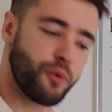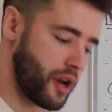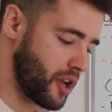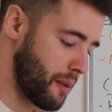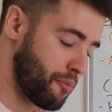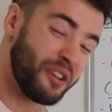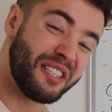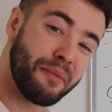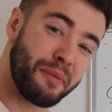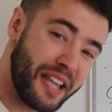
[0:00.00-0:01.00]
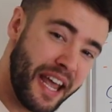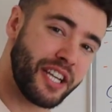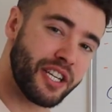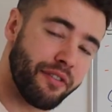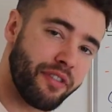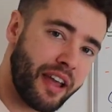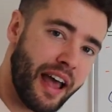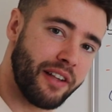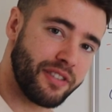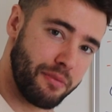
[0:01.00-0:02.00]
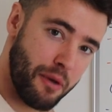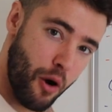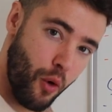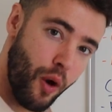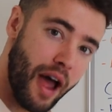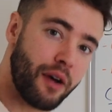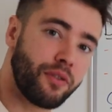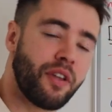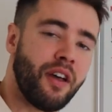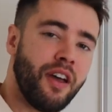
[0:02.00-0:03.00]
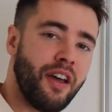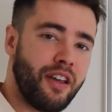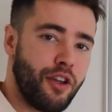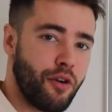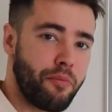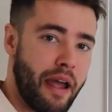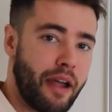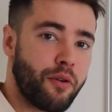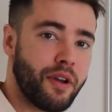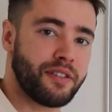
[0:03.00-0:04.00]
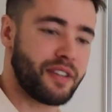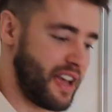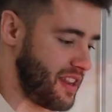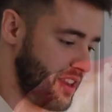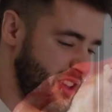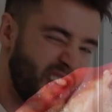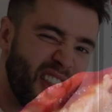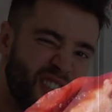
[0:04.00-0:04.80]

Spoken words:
where you get precipitation of the calcium around your pancreas and you get